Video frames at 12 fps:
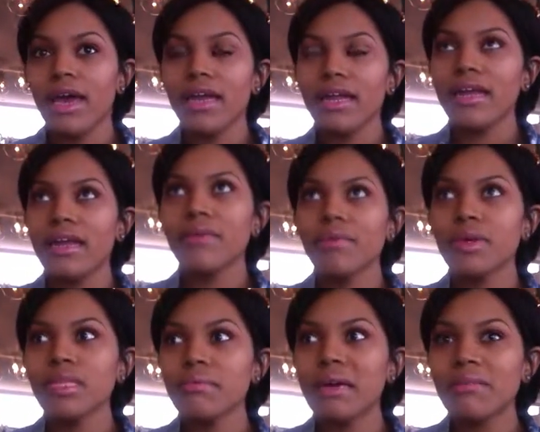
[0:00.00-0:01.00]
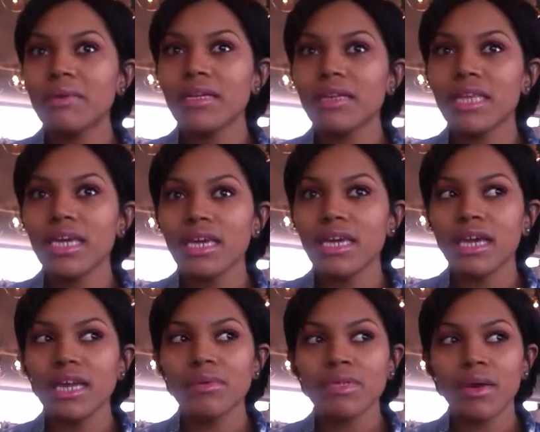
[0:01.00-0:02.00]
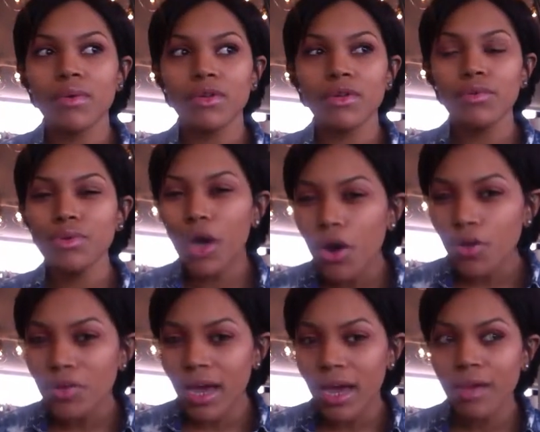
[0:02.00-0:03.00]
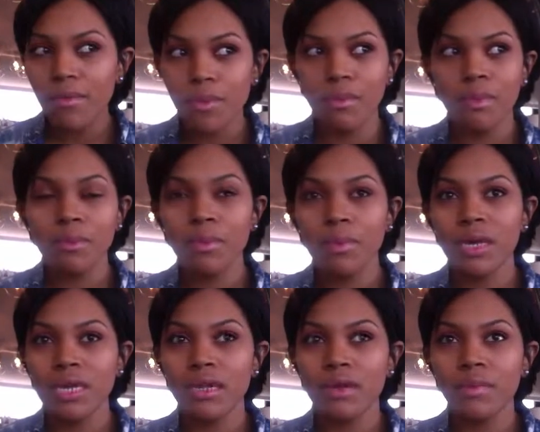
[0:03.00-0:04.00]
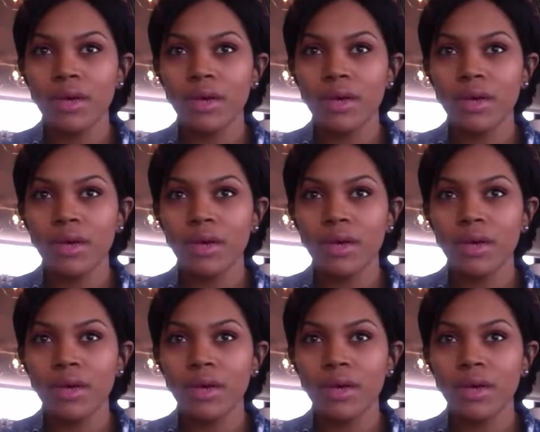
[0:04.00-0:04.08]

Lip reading: And it really made me think. And it was like, well, do you know that when